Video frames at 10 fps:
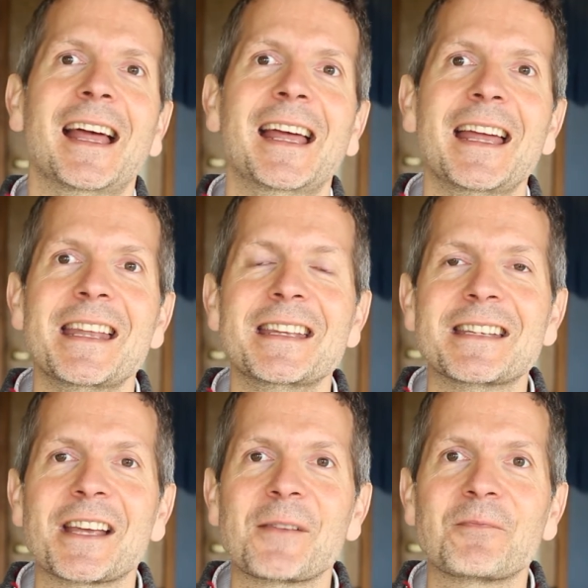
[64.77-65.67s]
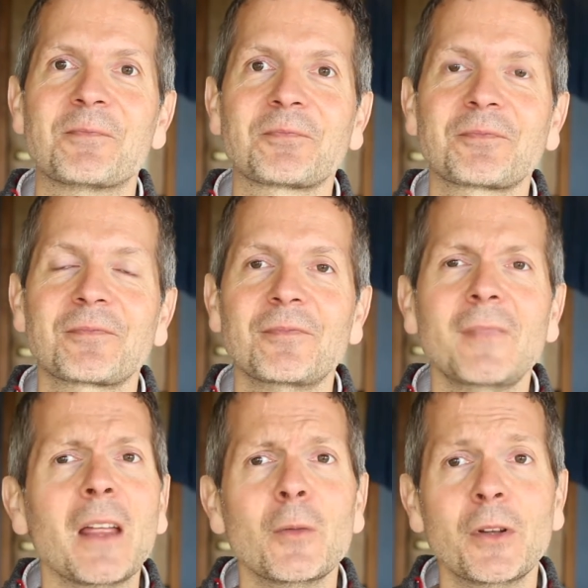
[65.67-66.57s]
The
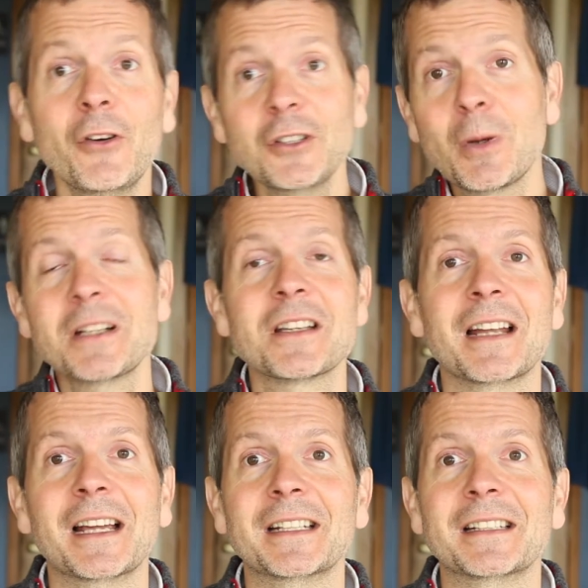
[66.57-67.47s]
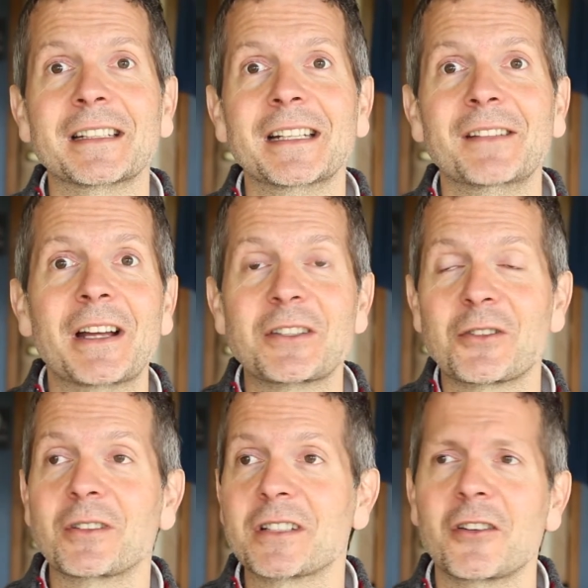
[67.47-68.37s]
first question I'd invite you
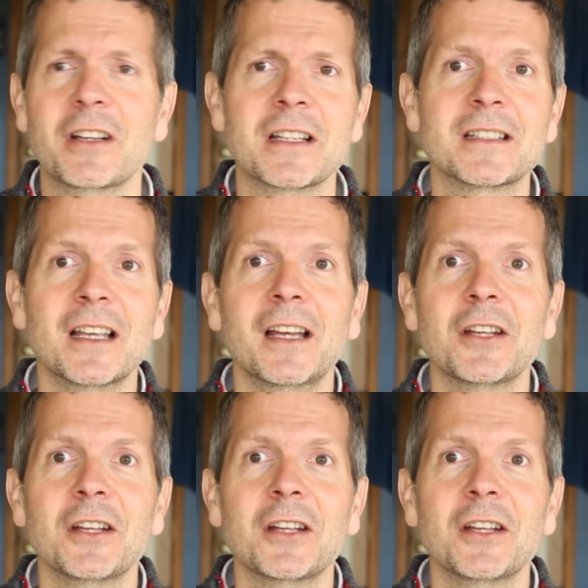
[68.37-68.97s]
to consider is,